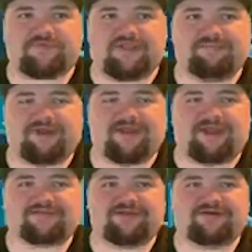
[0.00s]
My
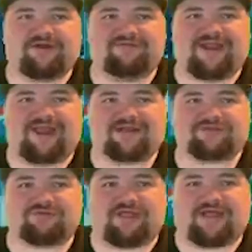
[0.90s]
Xlander have an
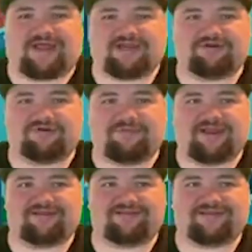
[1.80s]
actual Iron
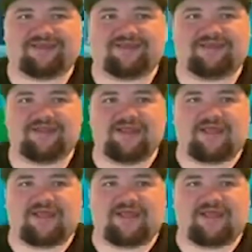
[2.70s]
Man skin.